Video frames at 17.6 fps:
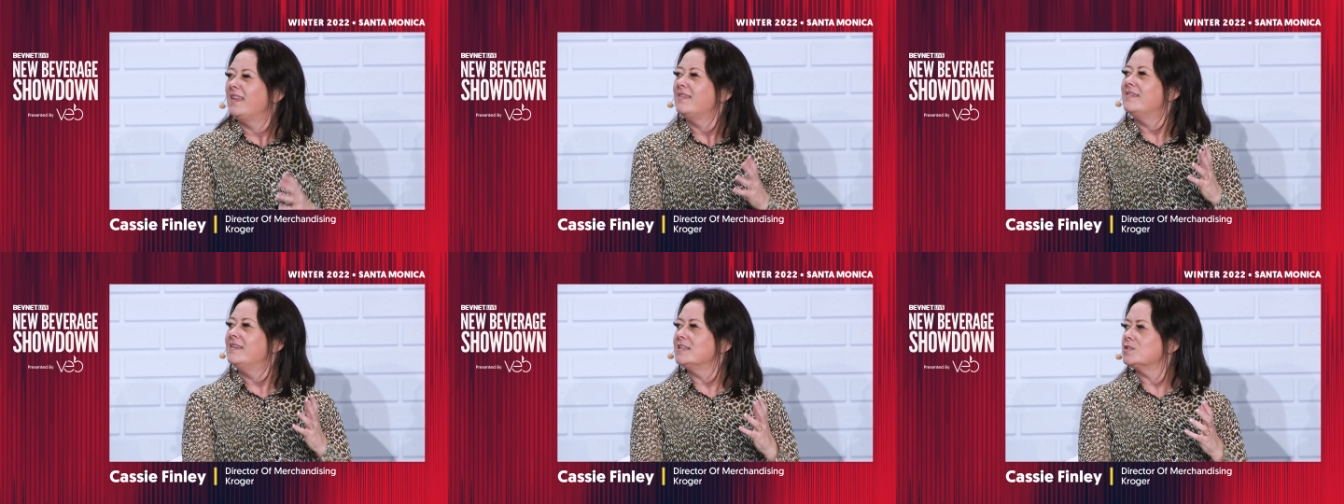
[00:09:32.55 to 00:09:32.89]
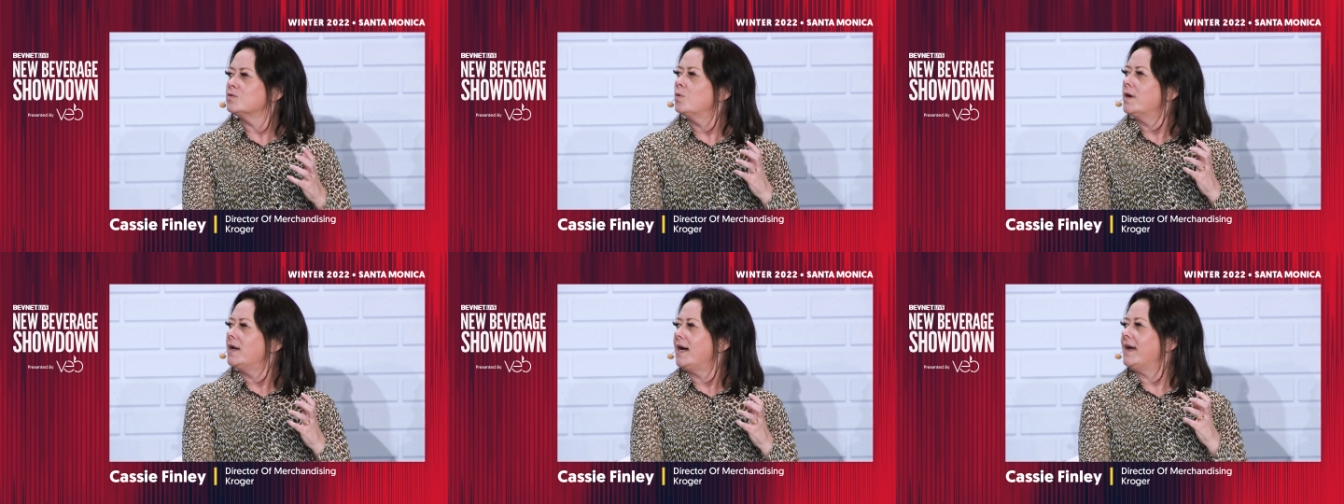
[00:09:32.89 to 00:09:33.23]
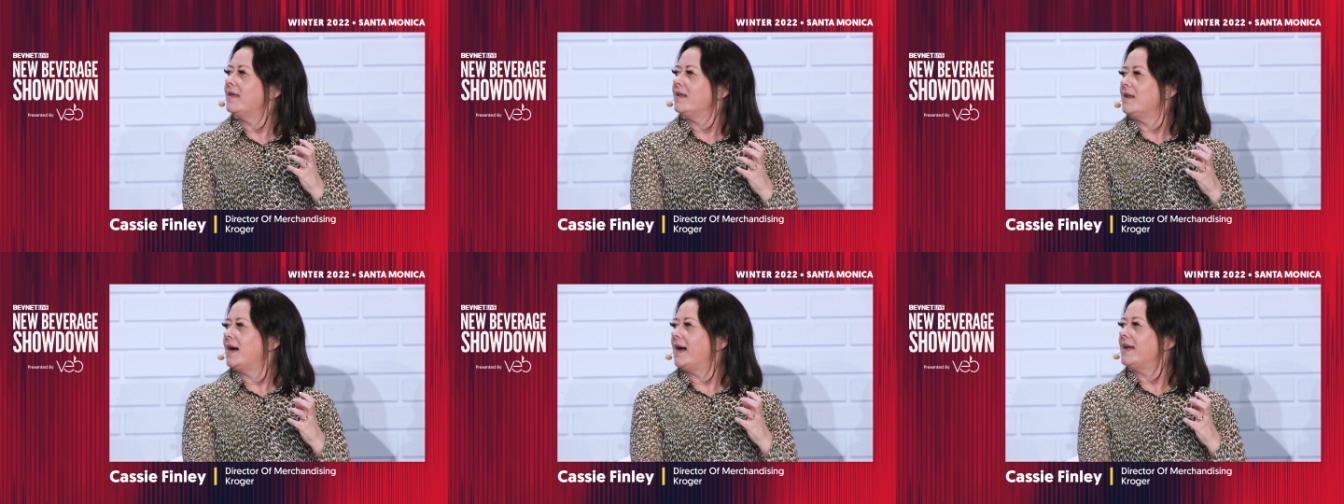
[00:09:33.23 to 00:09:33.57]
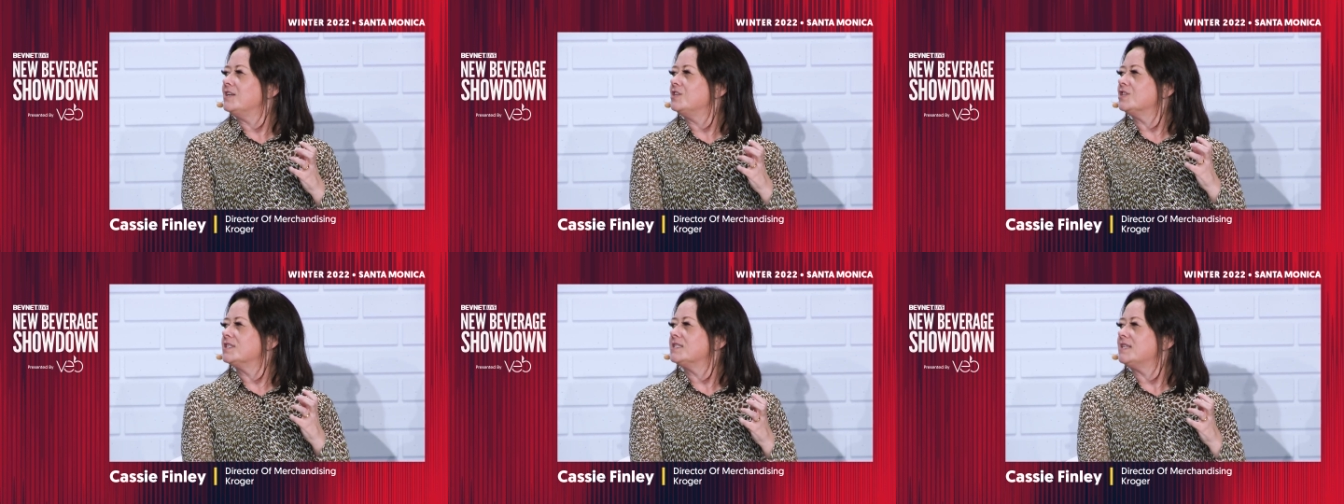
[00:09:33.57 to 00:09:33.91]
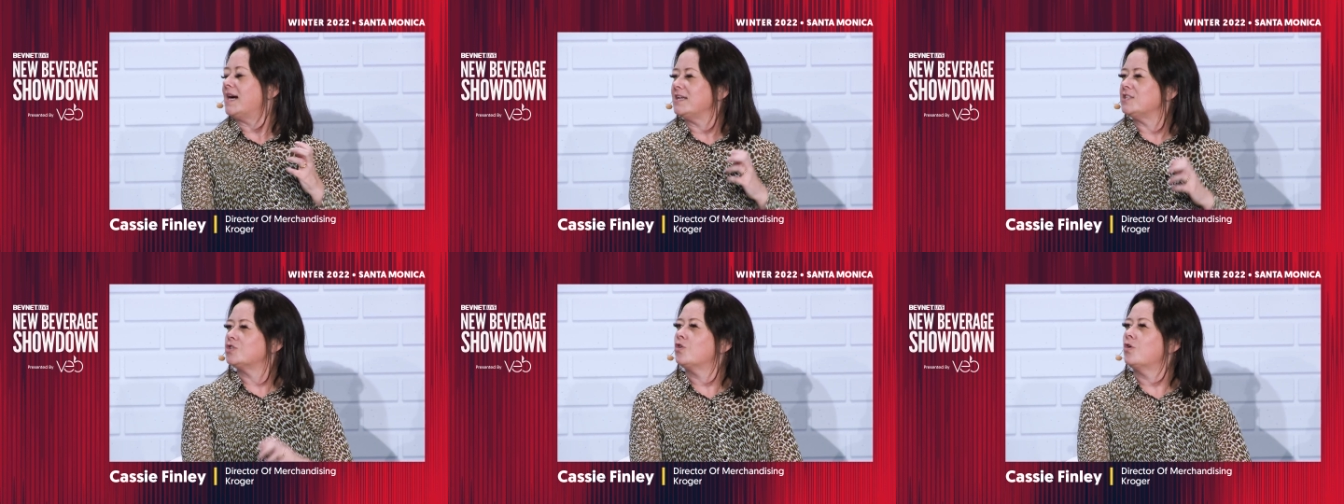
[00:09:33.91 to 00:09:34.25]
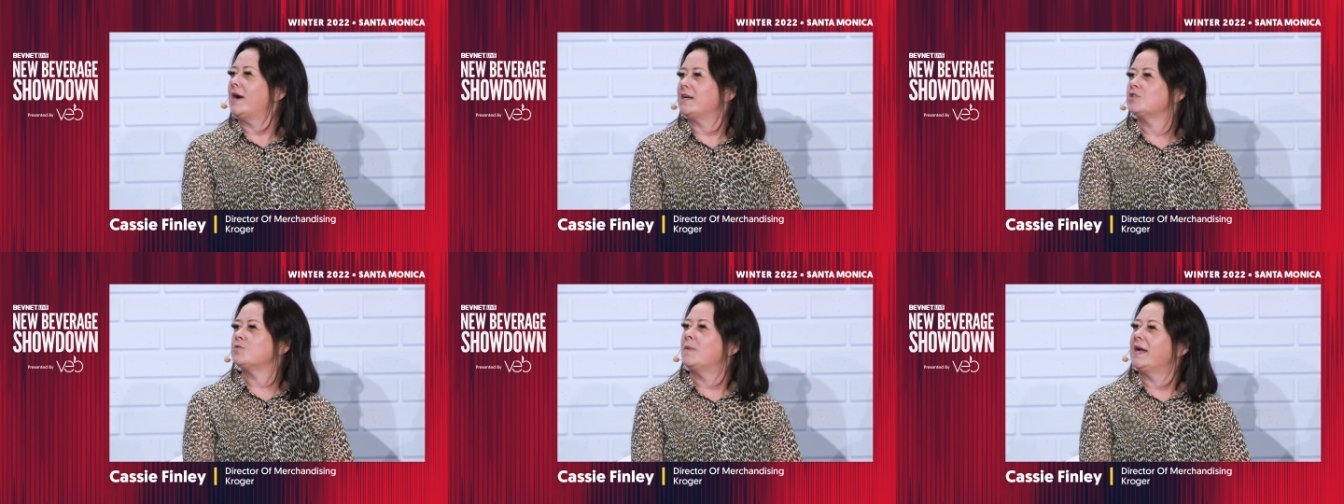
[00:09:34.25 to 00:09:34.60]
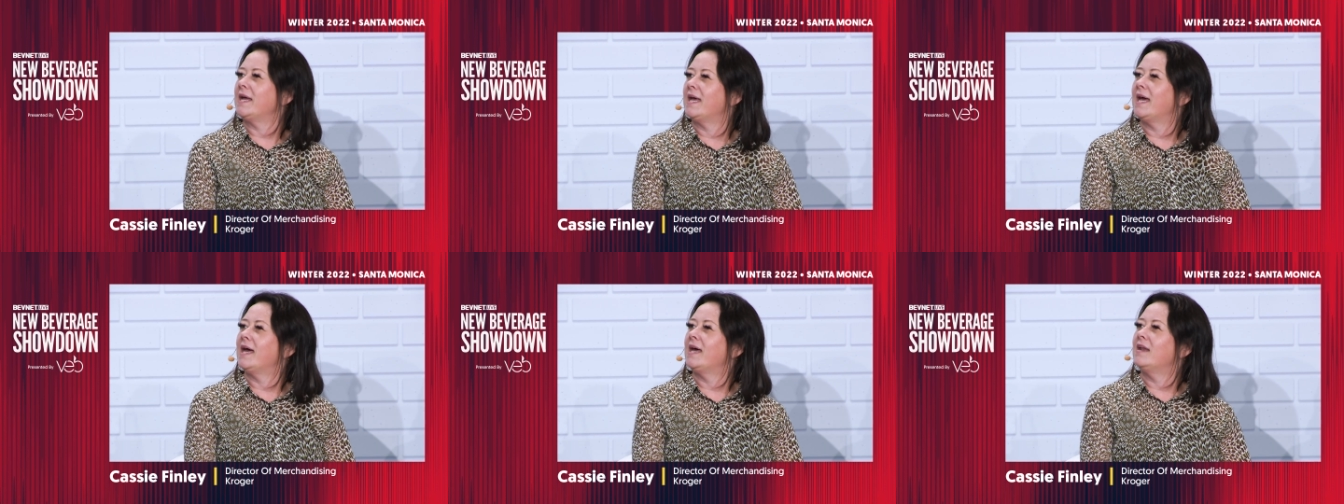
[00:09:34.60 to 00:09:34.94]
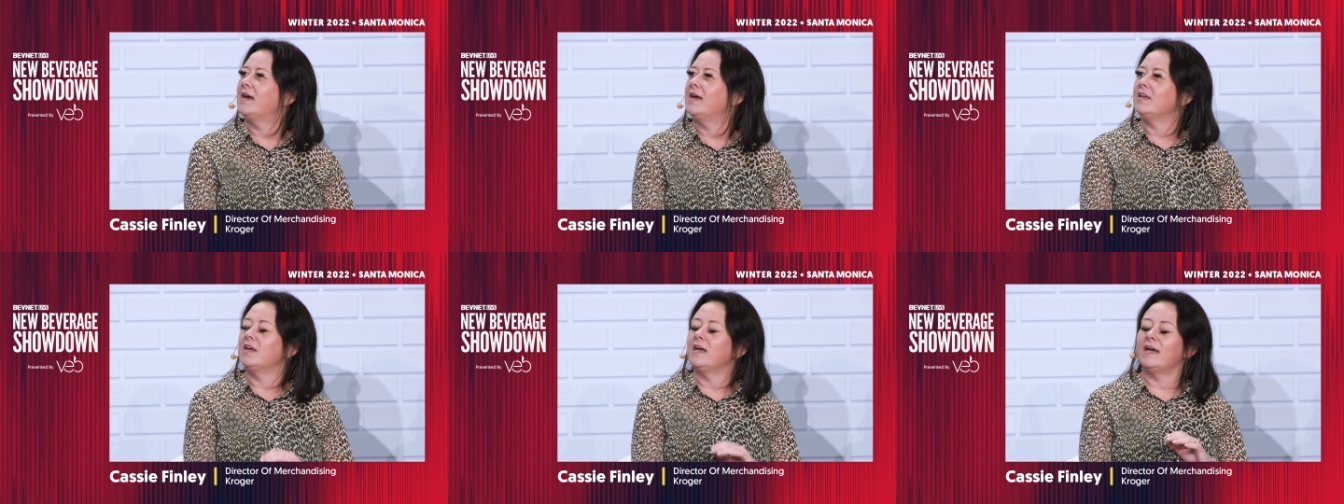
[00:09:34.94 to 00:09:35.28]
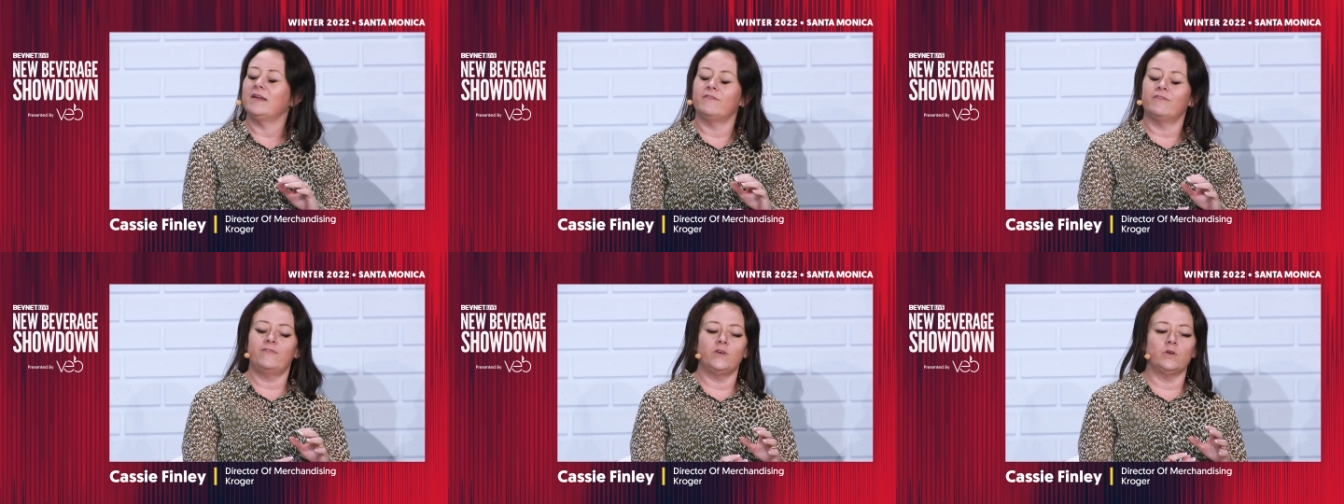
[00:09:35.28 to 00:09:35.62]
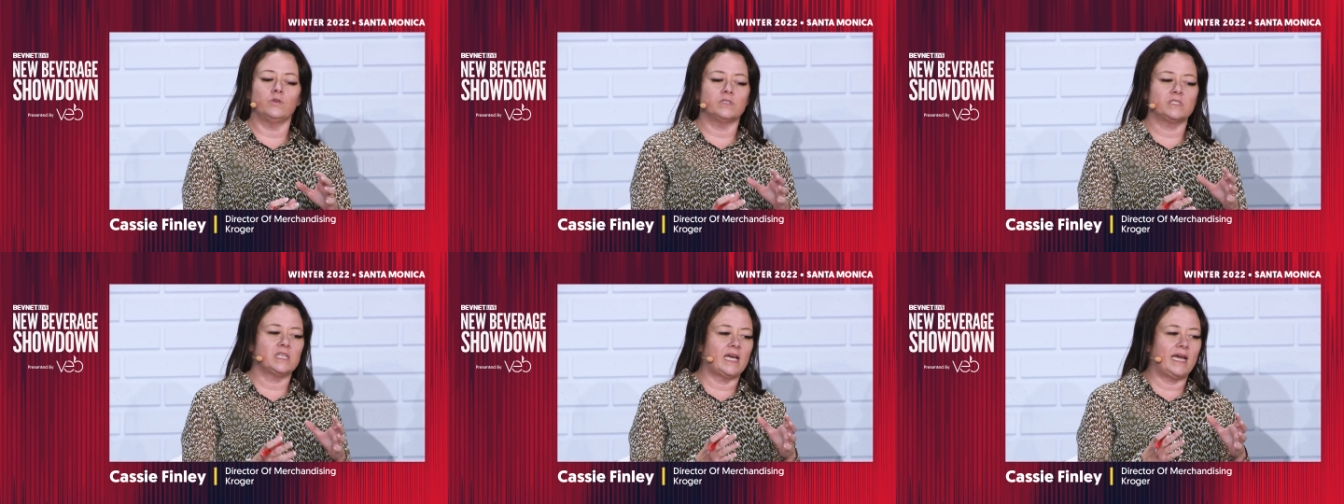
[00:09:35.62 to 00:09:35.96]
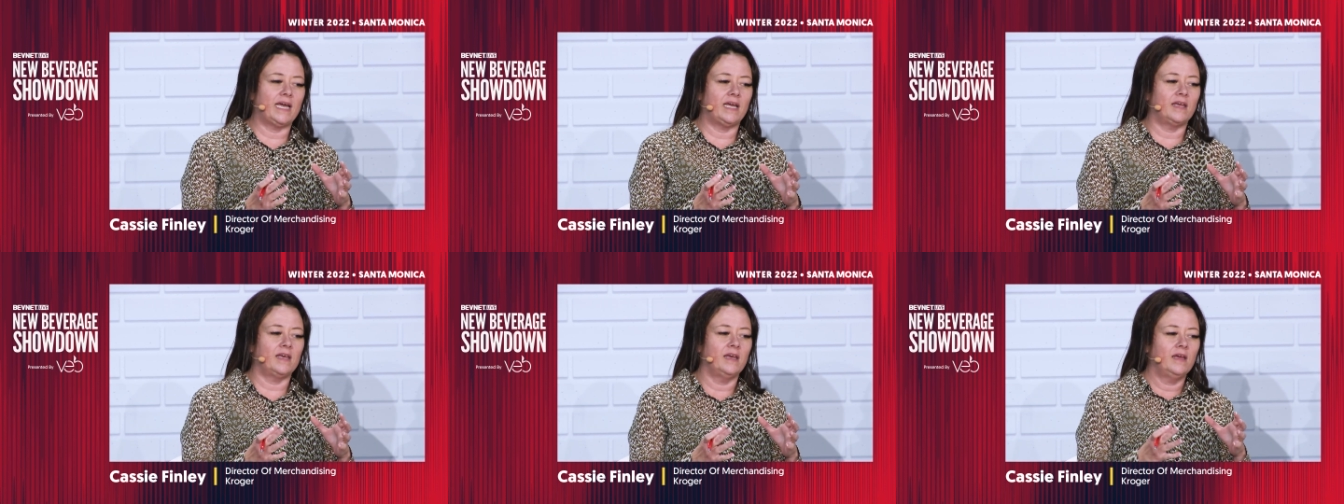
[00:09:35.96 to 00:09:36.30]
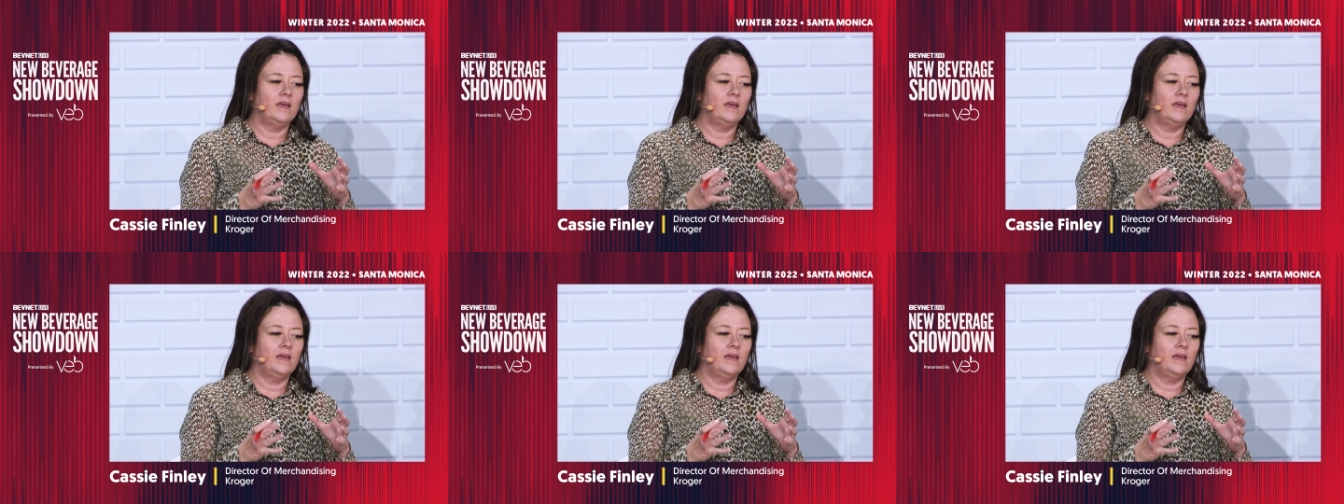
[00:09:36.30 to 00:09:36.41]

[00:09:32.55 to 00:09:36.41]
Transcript: This one, I, I just, I scratch my head. It feels like